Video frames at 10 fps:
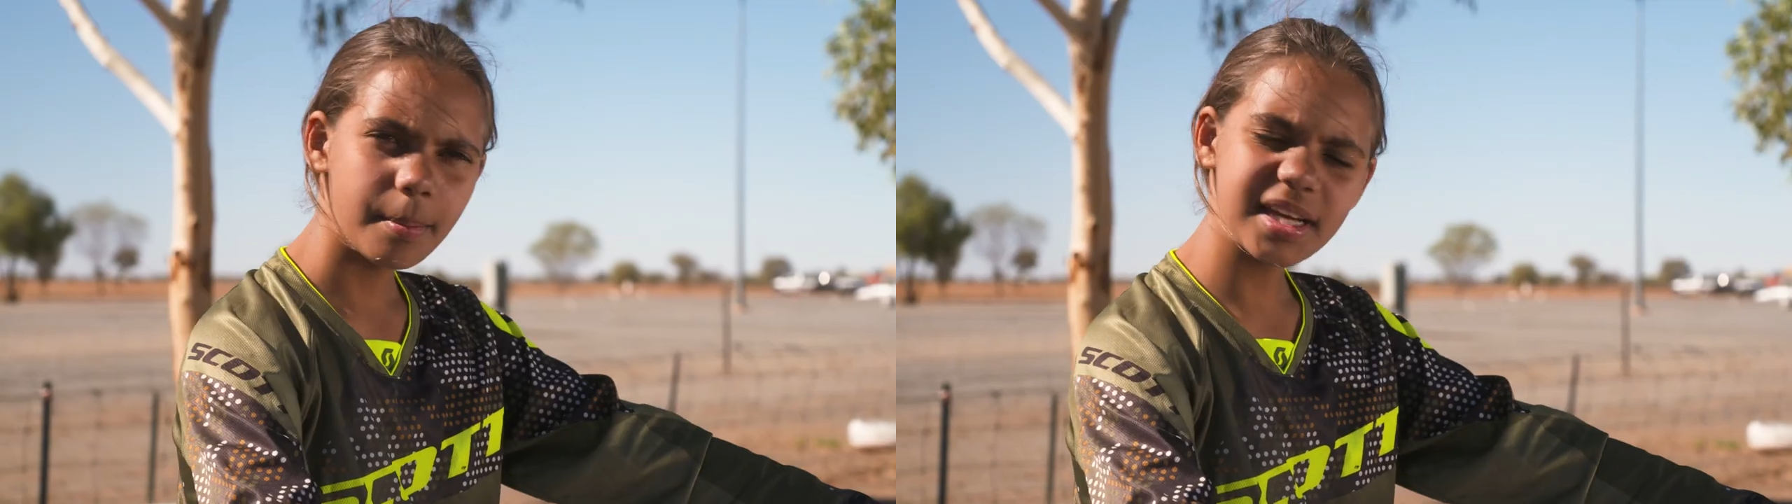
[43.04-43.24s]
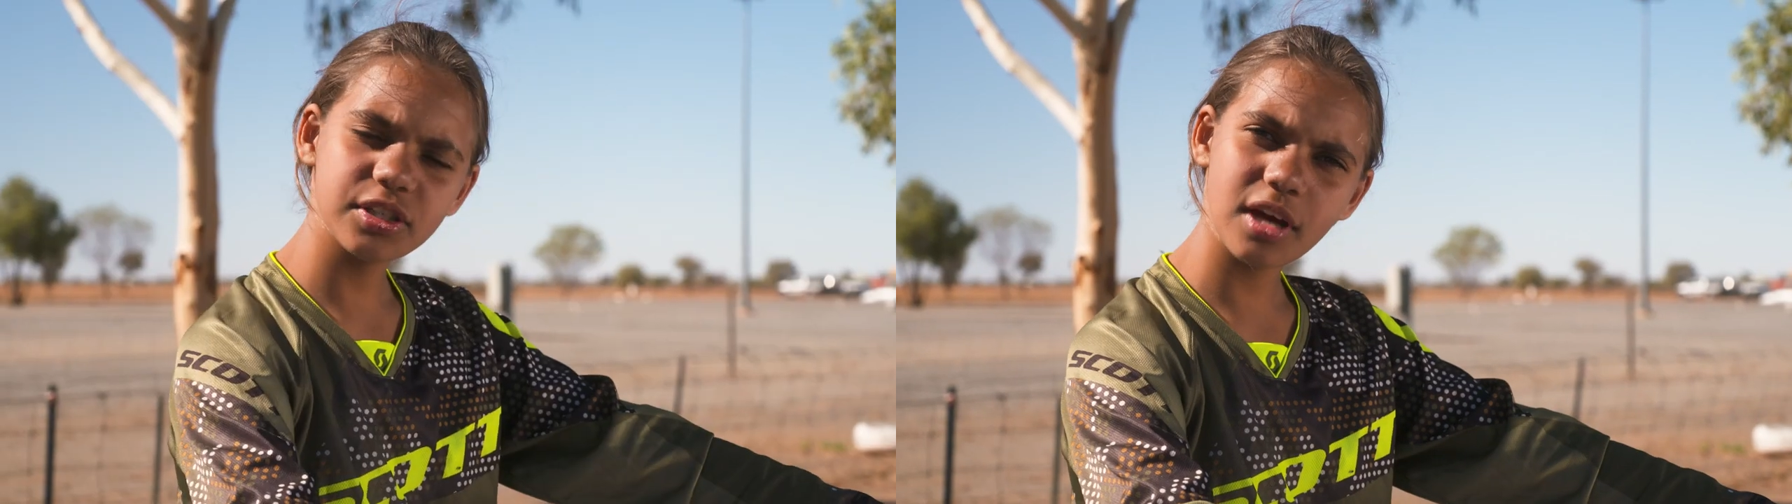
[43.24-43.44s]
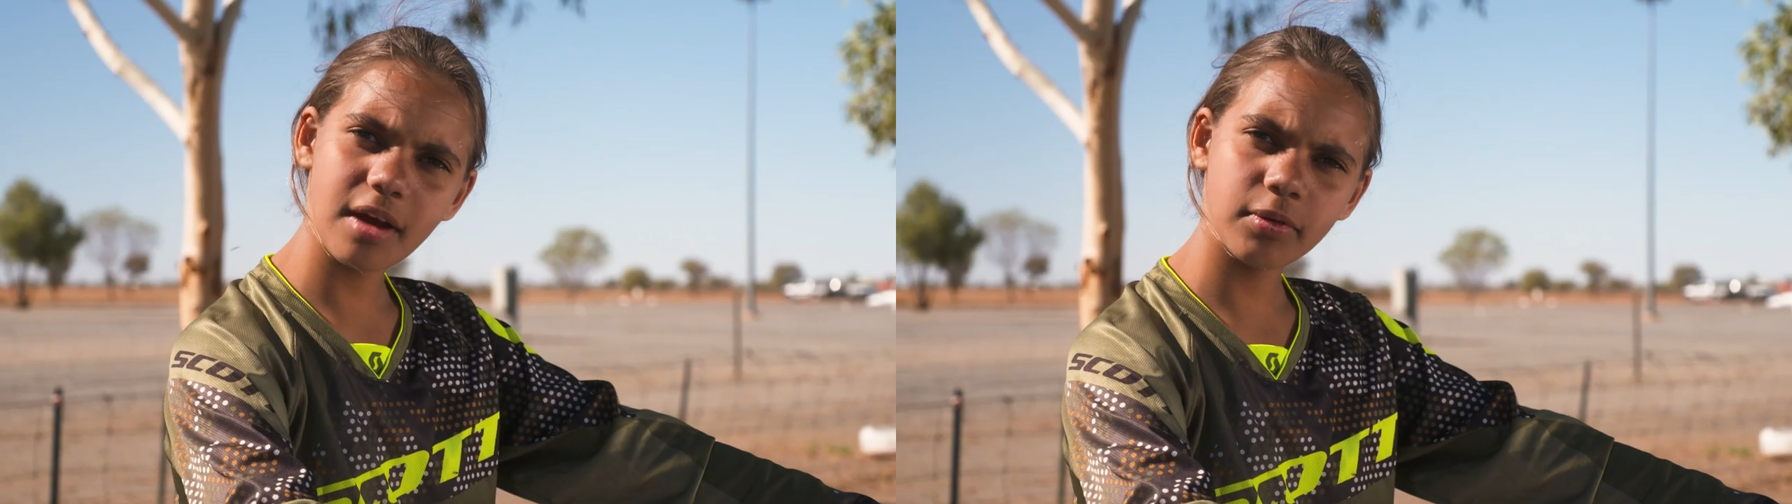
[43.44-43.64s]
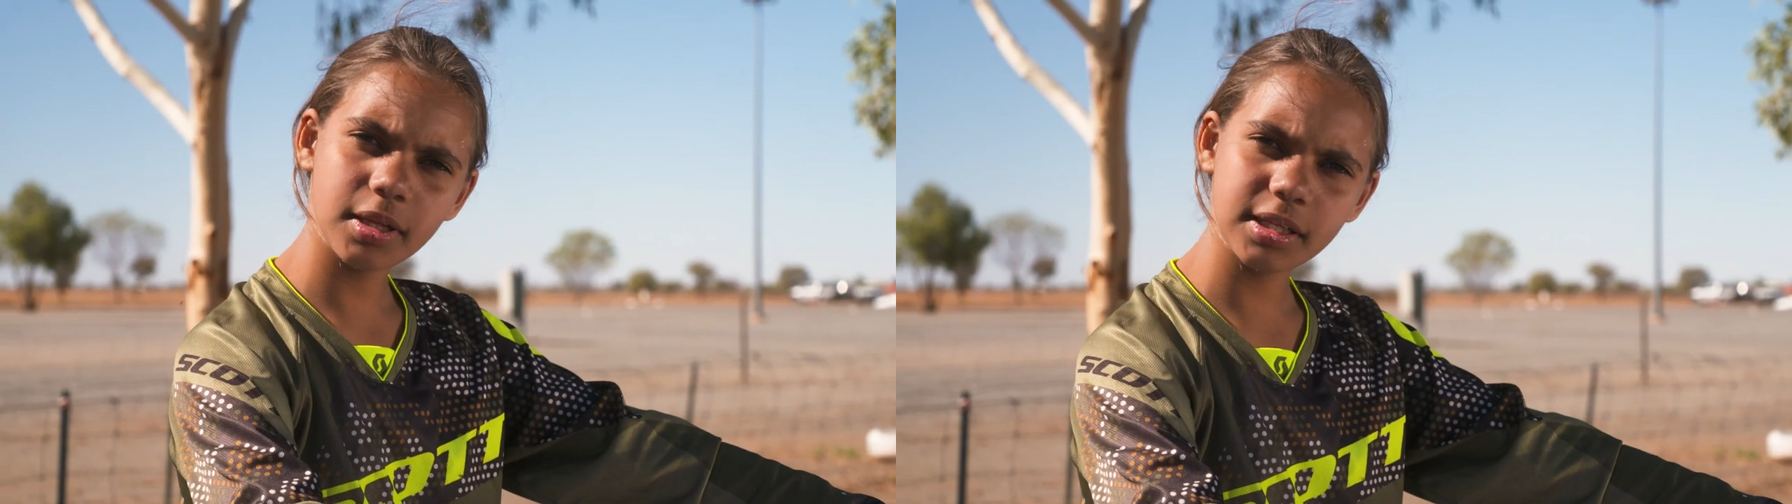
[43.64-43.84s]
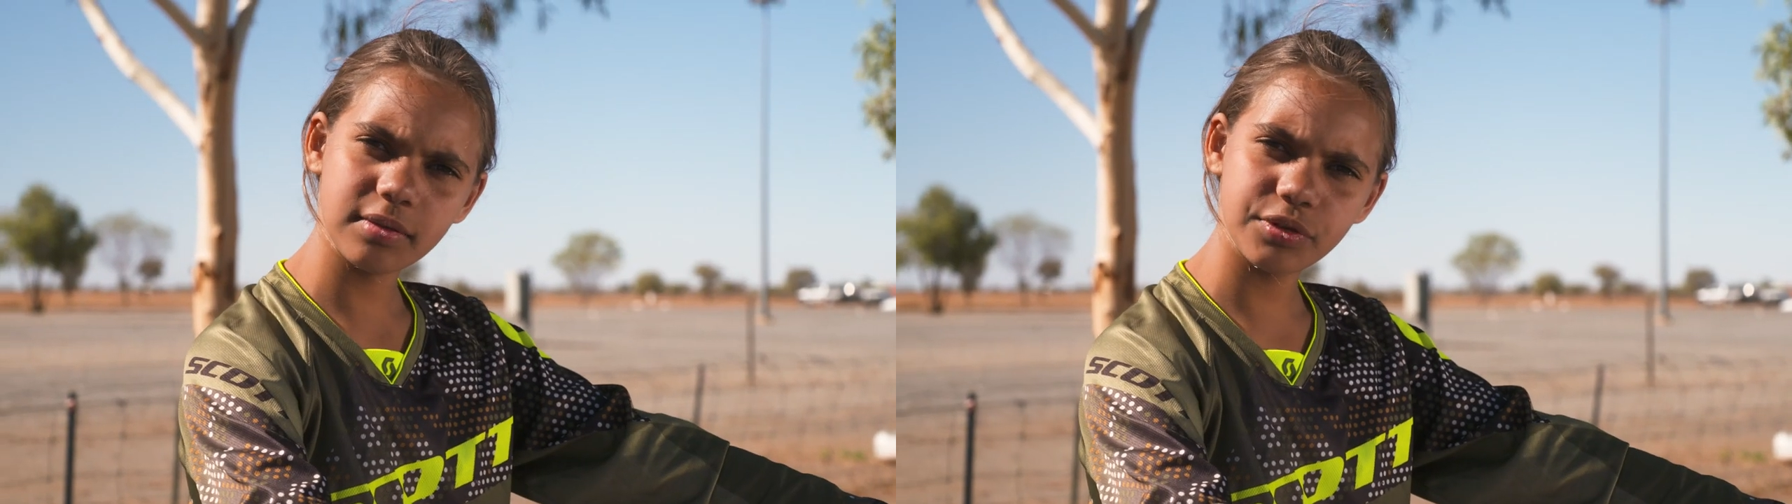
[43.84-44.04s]
Make sure
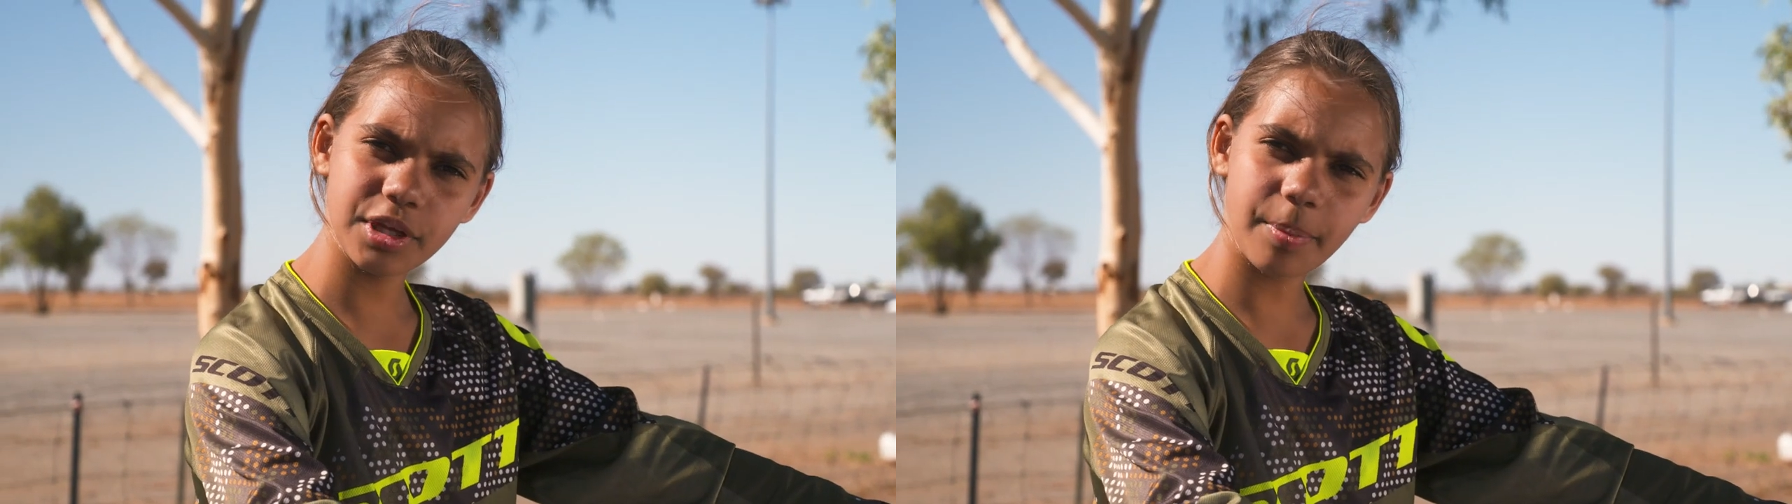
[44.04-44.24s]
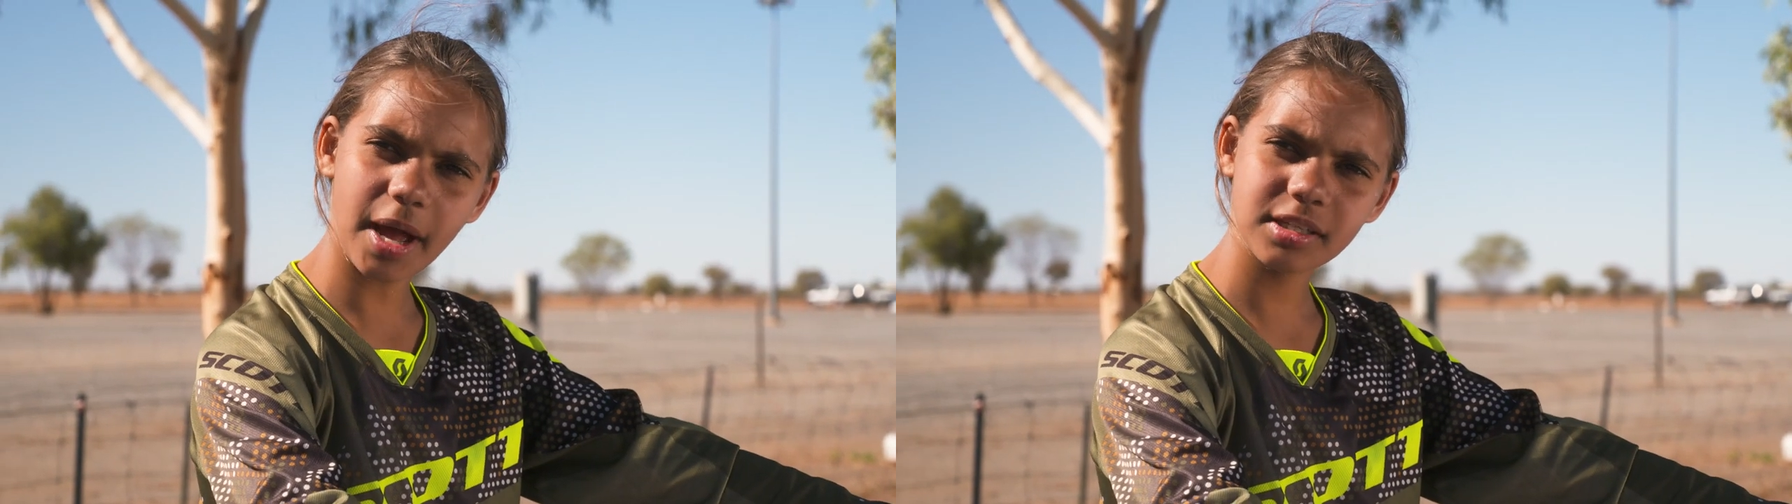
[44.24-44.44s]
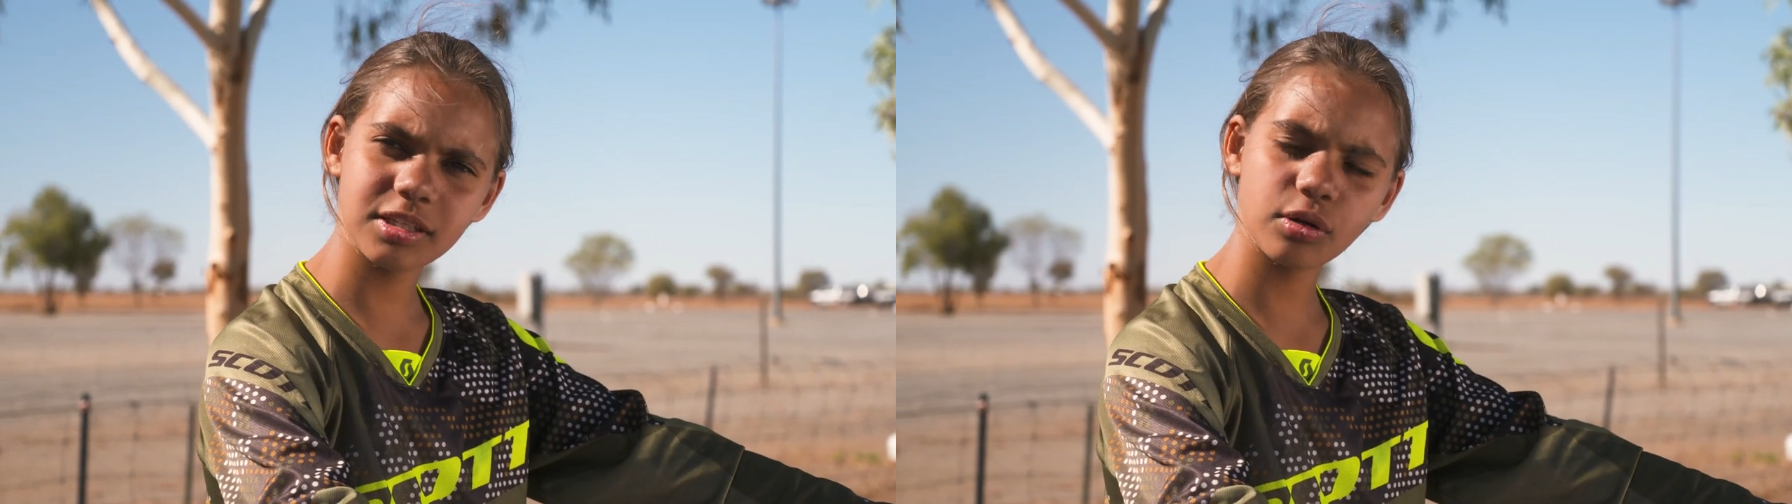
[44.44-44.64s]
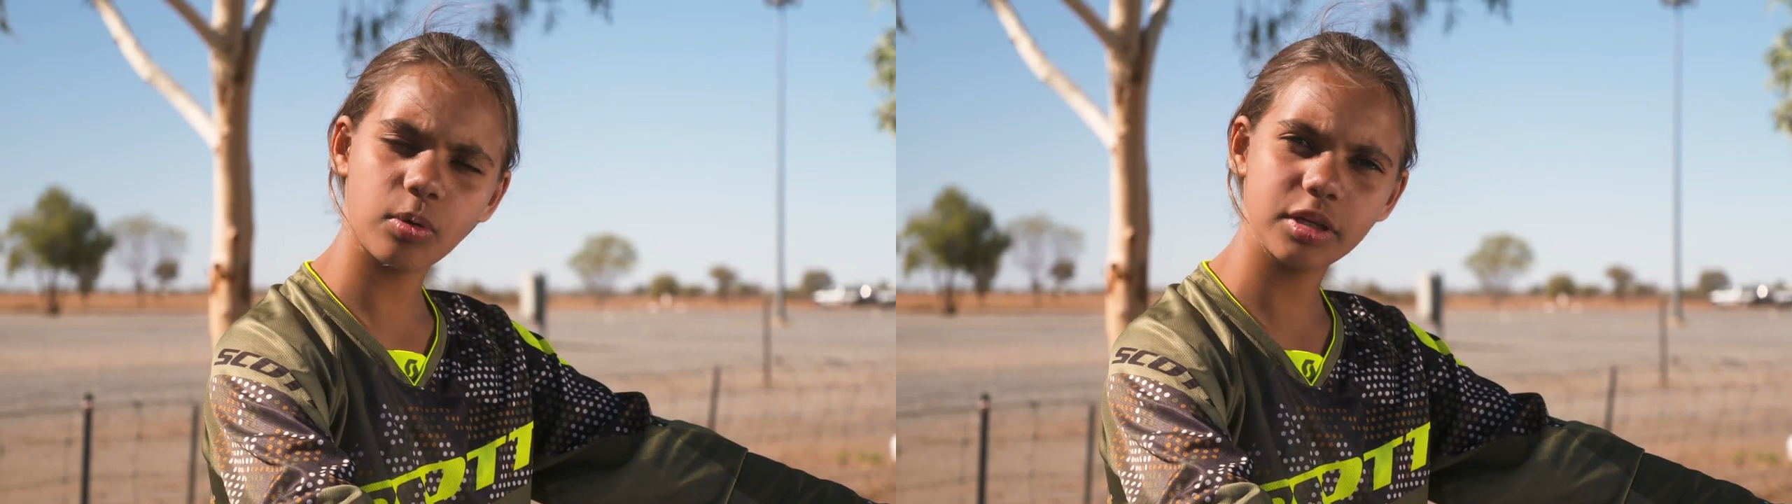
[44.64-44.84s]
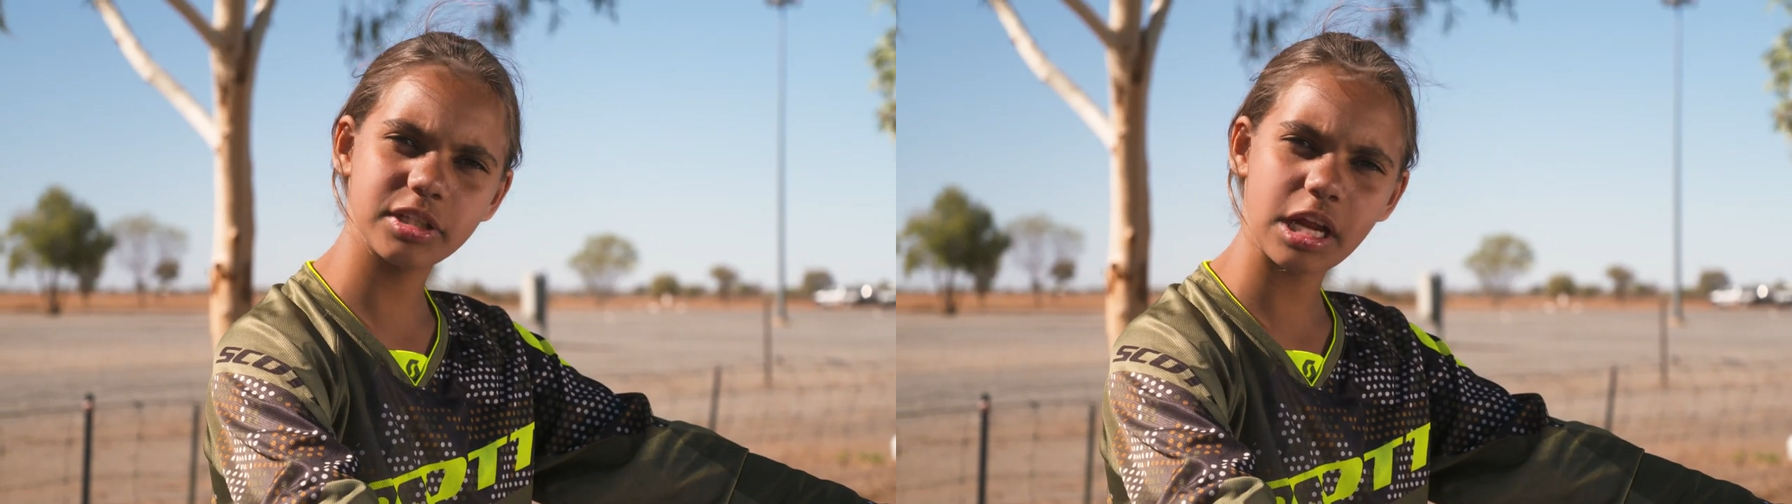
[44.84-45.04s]
everyone leaves their bikes and
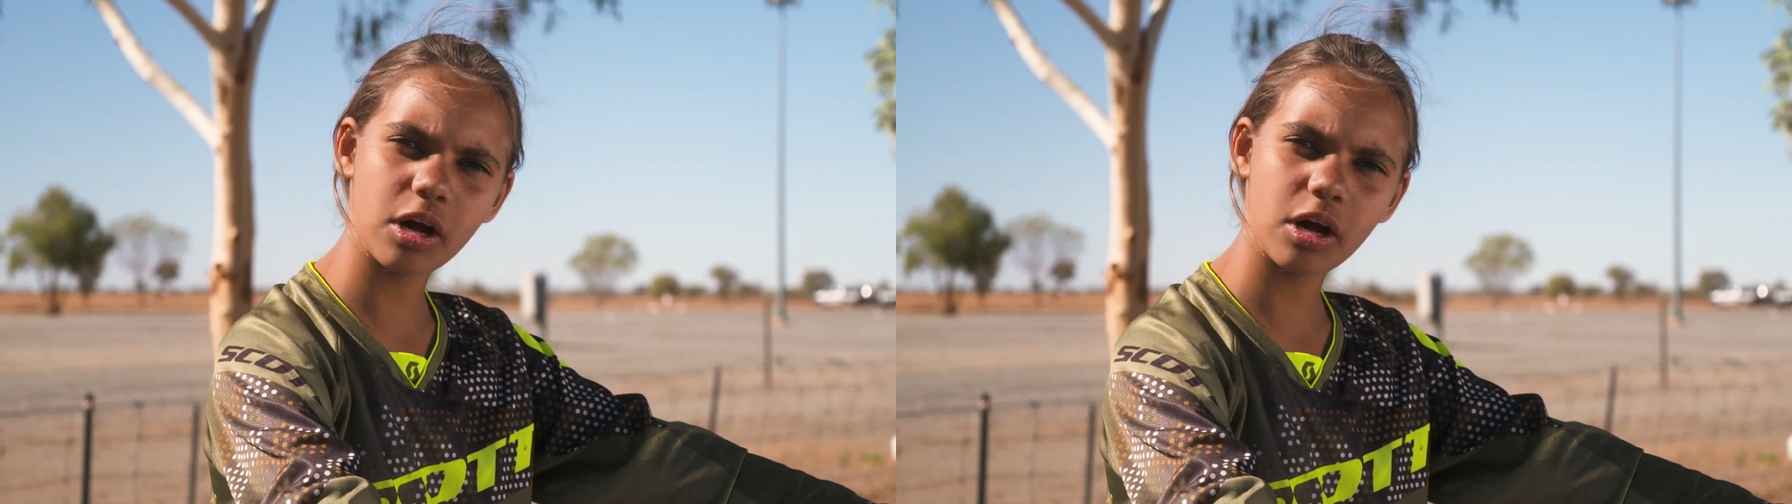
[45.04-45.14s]
quads at